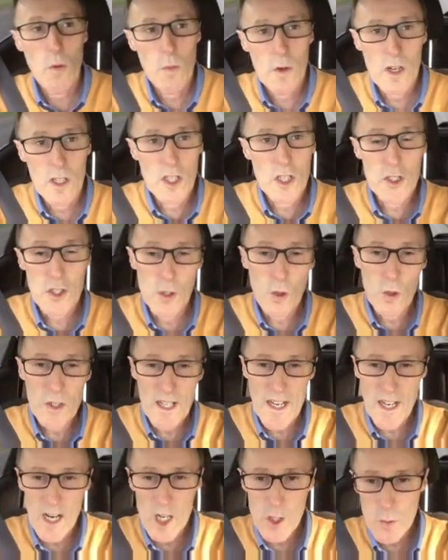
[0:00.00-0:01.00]
we're on the dual
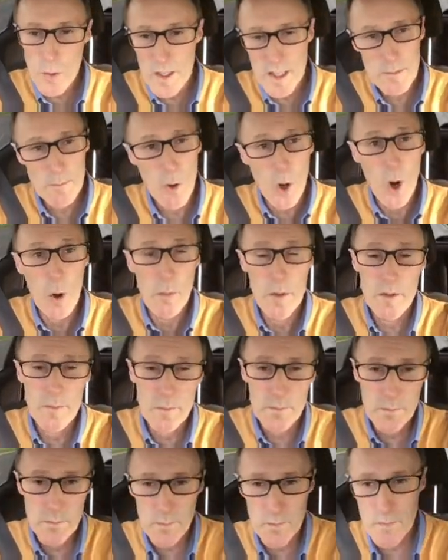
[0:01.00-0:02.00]
carriageway at the moment,
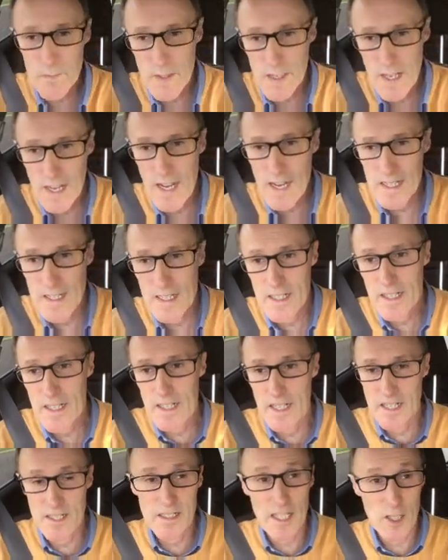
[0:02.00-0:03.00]
and
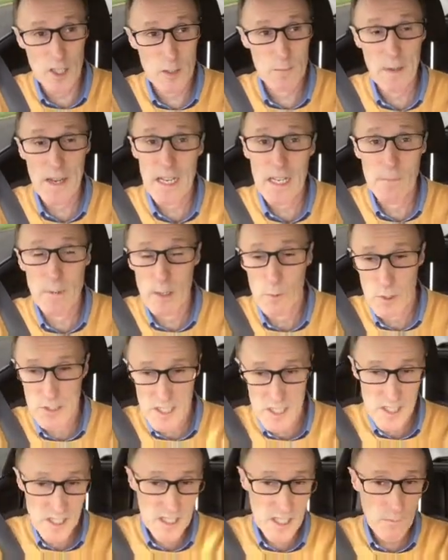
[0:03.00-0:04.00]
it's national speed limit, which
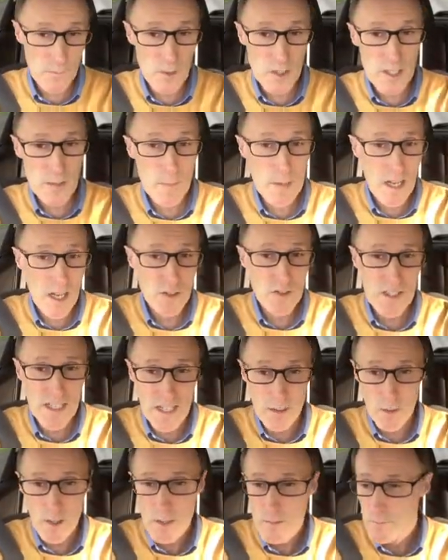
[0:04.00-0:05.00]
is 70 miles an
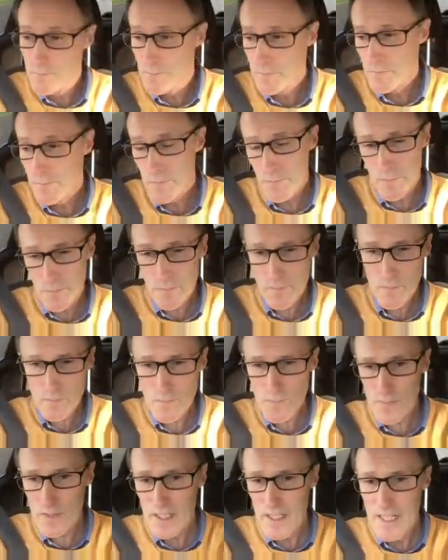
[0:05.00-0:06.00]
hour.
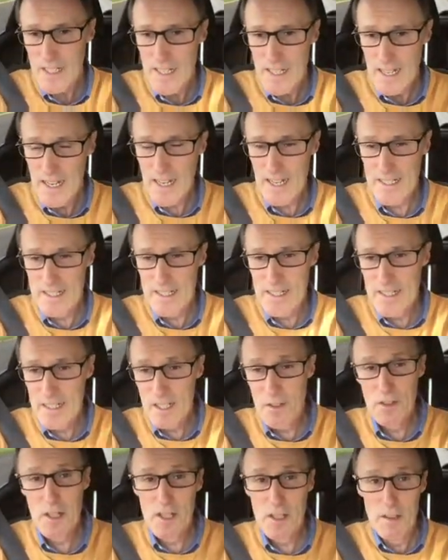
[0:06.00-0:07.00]
And
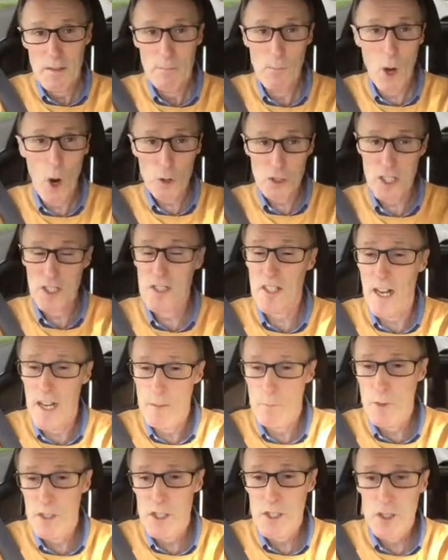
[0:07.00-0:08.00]
most of the
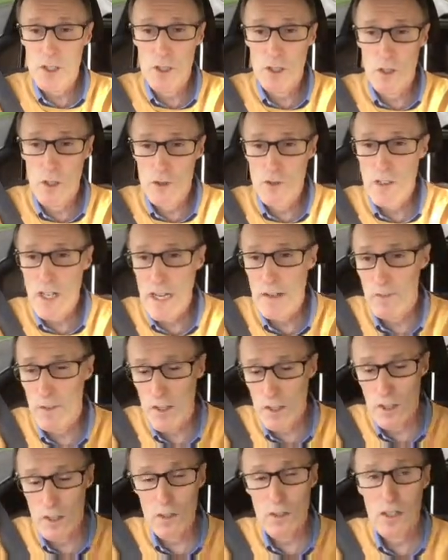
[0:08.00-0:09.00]
time when you're driving
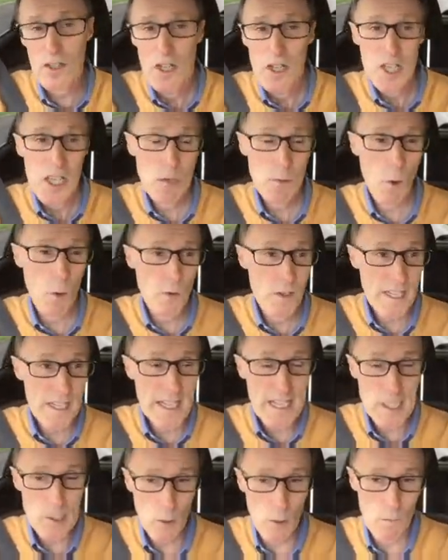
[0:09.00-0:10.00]
along, you won't
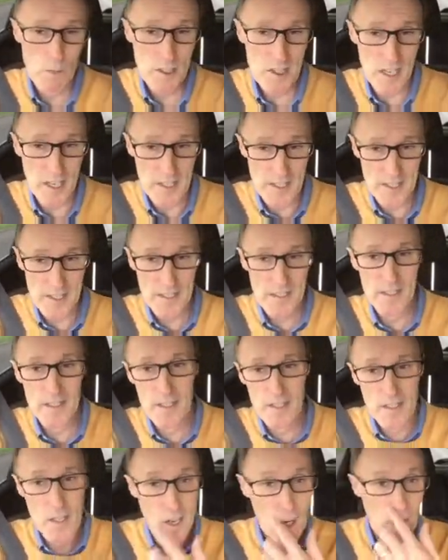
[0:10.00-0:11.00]
need to overtake
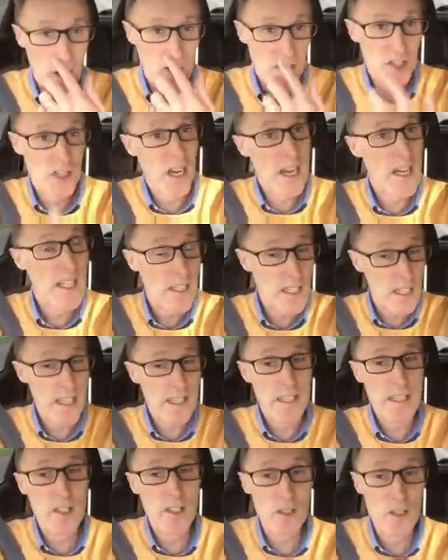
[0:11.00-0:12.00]
or change
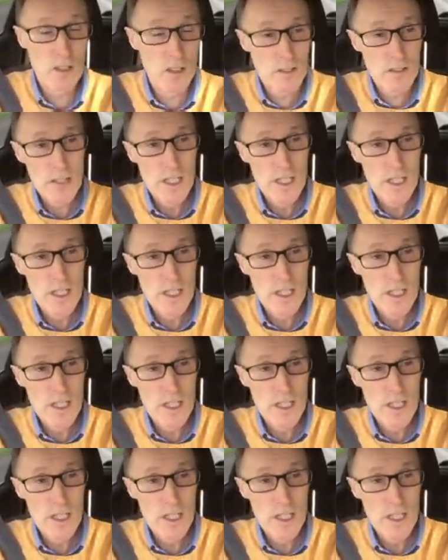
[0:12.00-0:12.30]
lanes.